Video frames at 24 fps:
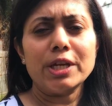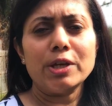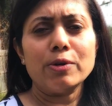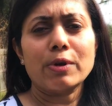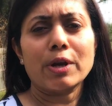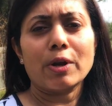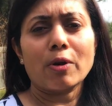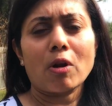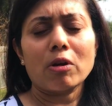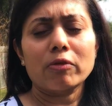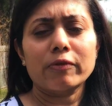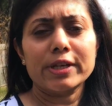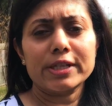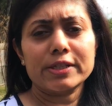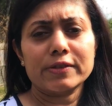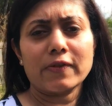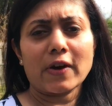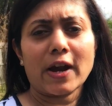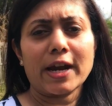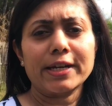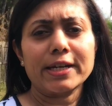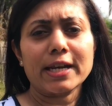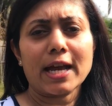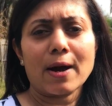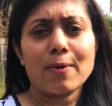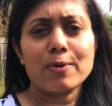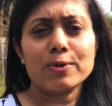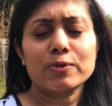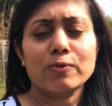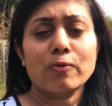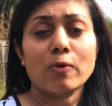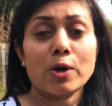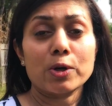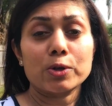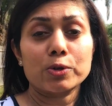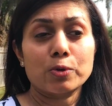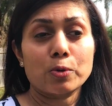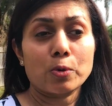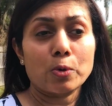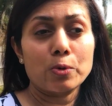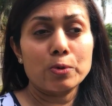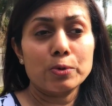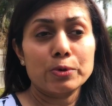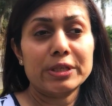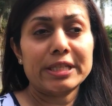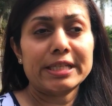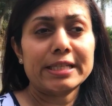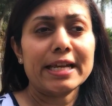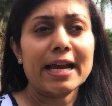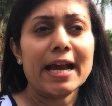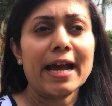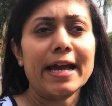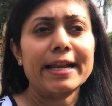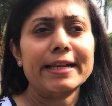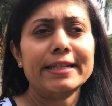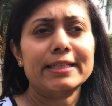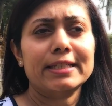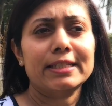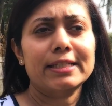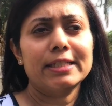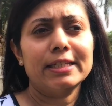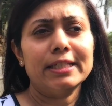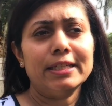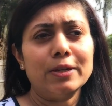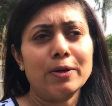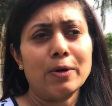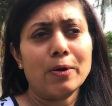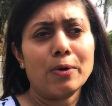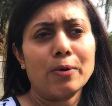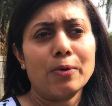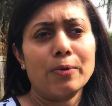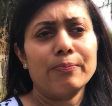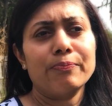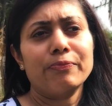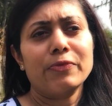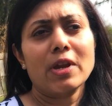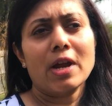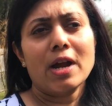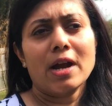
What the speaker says: you can always find out what grows at, you know,